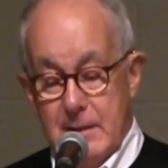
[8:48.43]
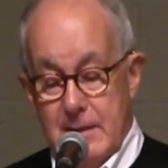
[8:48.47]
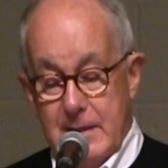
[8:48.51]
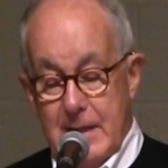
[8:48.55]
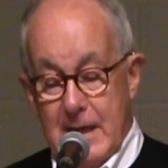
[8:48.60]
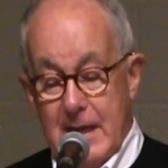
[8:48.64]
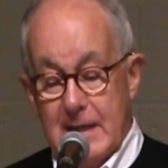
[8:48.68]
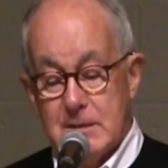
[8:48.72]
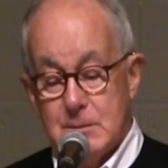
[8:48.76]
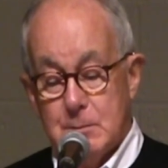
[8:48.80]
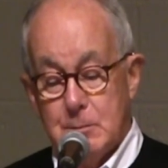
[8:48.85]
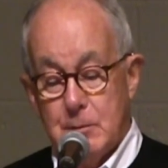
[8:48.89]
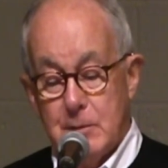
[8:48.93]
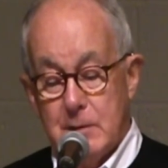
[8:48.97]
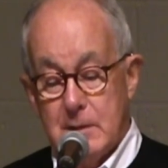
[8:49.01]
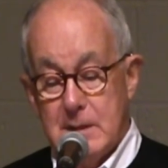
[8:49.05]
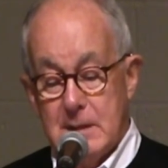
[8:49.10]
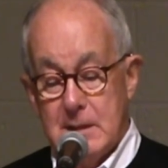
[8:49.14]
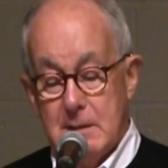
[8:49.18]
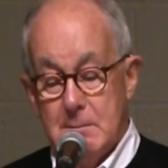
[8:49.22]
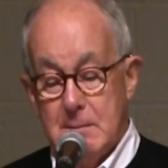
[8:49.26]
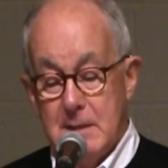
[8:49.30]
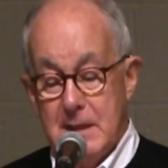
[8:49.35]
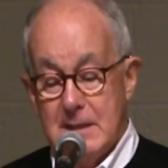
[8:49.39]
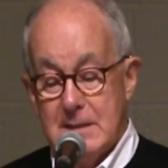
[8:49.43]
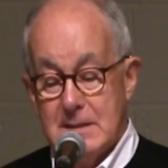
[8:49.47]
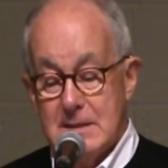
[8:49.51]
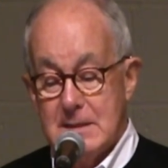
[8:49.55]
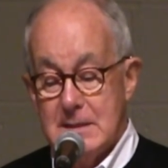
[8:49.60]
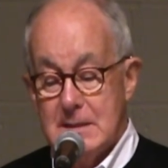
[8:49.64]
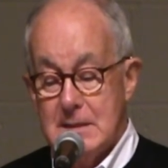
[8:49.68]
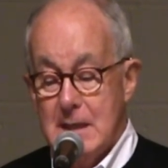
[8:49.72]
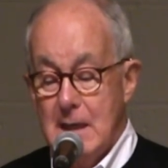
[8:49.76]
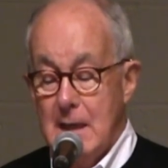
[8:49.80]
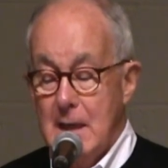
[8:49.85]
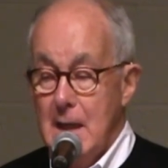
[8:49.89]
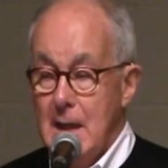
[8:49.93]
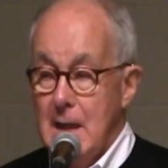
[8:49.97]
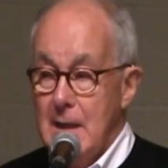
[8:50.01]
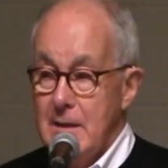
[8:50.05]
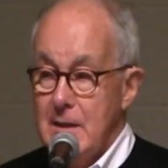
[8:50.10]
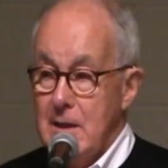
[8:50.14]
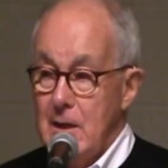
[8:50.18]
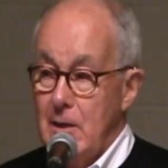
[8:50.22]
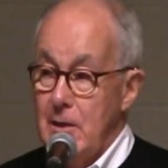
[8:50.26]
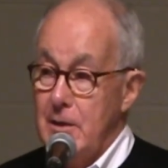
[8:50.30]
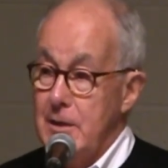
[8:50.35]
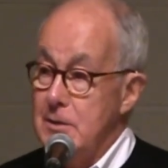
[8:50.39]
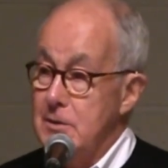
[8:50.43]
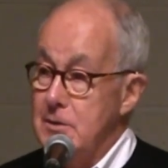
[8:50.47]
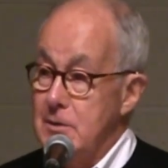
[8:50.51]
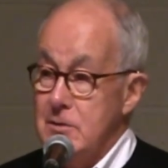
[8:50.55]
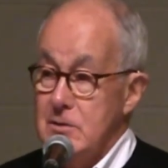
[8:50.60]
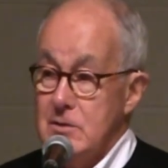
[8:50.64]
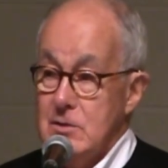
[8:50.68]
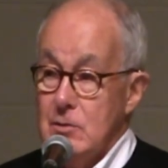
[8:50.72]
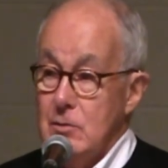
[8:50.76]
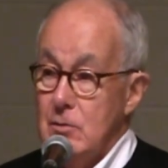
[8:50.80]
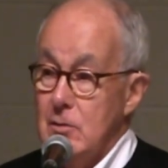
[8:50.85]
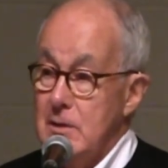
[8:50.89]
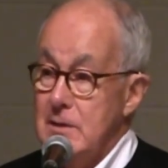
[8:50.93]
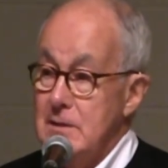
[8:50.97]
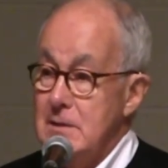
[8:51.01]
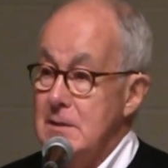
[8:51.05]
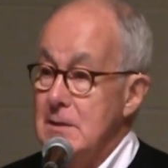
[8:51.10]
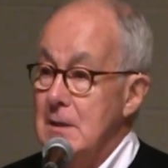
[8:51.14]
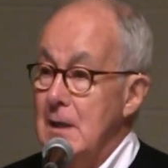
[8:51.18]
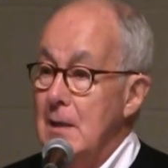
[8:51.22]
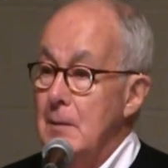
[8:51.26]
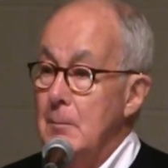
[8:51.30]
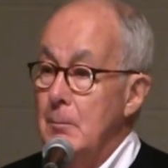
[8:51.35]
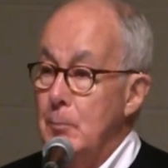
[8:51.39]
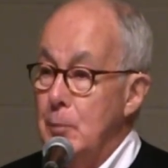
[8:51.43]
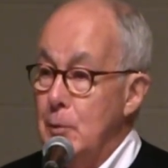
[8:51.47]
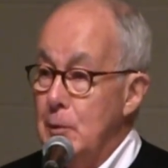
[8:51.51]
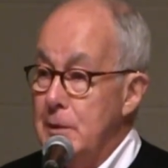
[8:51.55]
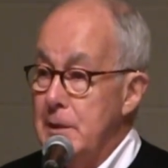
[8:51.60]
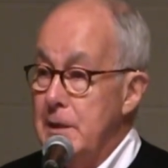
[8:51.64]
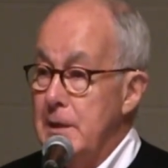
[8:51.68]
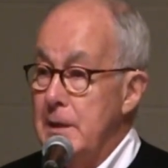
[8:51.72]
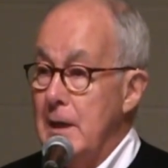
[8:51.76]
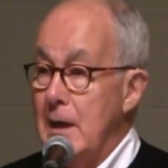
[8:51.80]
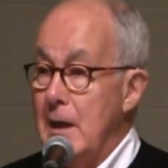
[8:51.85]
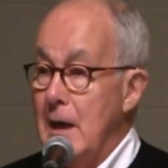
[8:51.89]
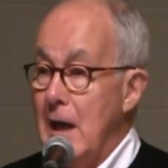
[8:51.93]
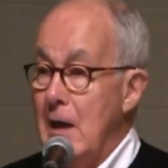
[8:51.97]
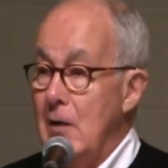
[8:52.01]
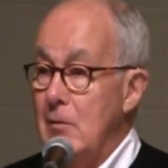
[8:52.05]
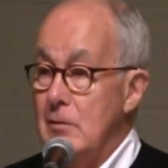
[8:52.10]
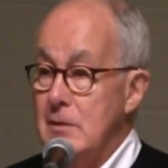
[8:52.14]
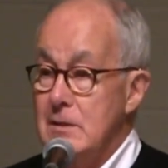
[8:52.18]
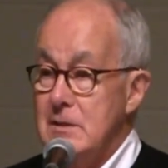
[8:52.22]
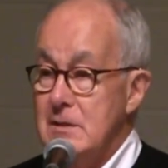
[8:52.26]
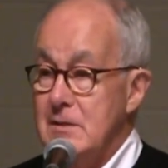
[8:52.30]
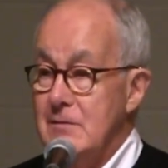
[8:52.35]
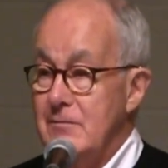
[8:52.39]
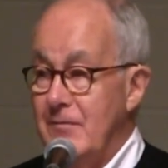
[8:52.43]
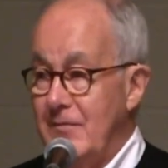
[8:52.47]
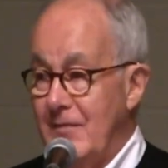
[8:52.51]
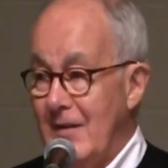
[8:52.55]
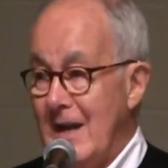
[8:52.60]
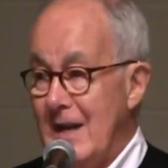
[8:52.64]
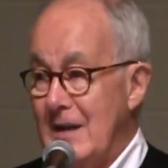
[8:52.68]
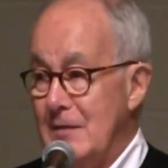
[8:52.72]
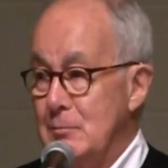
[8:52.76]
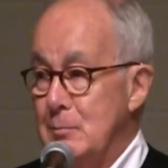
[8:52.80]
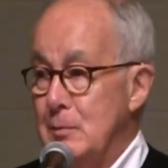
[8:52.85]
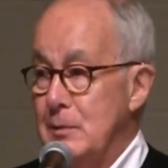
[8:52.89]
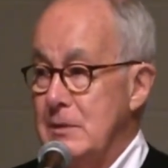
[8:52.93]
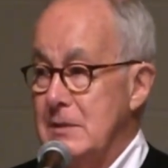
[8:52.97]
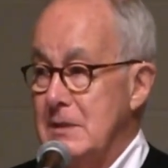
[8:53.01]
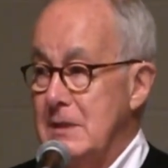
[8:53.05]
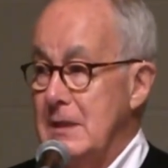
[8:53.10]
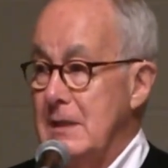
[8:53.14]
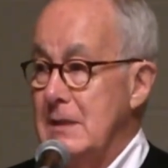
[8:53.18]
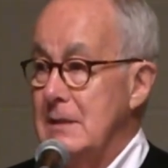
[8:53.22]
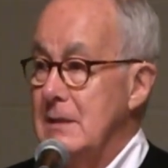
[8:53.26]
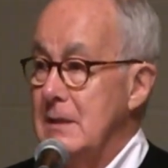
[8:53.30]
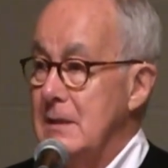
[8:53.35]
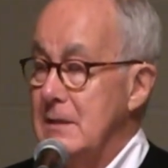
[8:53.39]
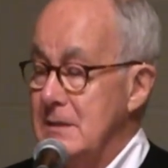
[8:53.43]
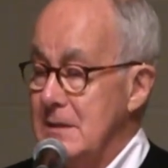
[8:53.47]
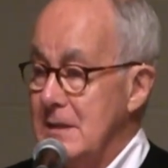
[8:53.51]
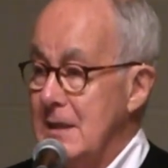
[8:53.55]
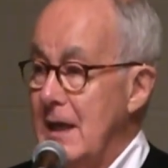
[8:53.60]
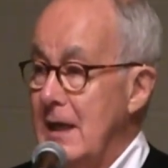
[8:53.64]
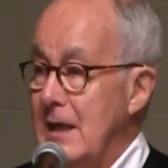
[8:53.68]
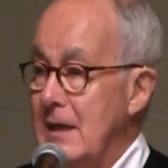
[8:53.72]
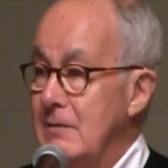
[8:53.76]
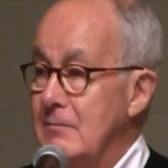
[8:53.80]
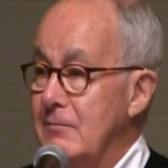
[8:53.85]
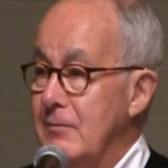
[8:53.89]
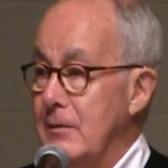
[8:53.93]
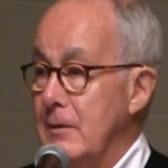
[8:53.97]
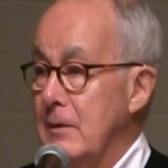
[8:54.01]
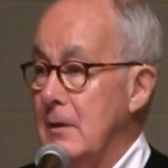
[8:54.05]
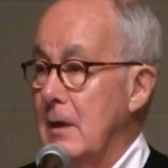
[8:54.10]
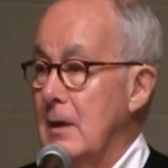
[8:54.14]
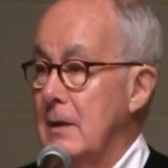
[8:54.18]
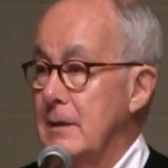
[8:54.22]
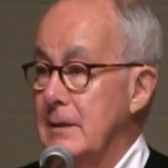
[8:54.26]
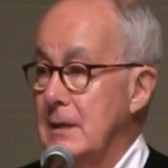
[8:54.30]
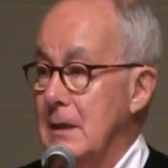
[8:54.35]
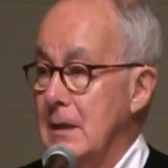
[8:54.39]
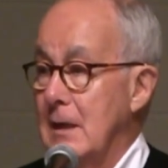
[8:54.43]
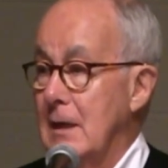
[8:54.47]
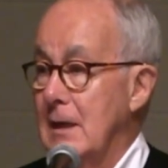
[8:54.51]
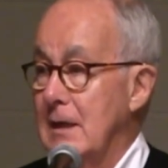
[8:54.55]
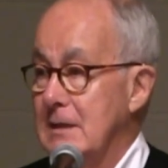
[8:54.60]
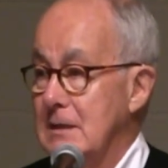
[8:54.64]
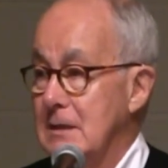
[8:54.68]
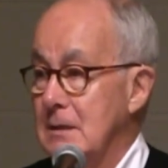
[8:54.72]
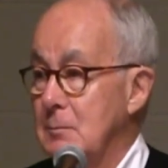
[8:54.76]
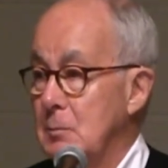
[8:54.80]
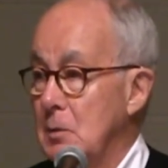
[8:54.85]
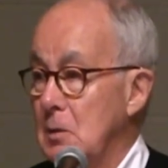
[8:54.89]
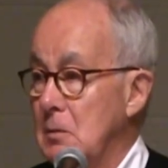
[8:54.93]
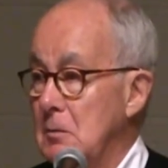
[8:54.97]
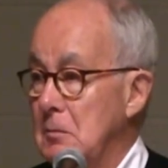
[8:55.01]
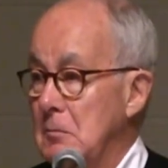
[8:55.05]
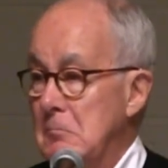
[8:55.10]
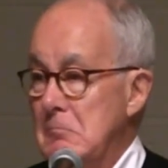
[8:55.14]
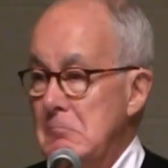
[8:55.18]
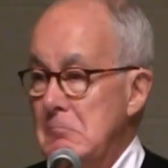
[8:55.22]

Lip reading: That's pretty amazing. The auditors told us put an allowance of 5% aside for uncollectible.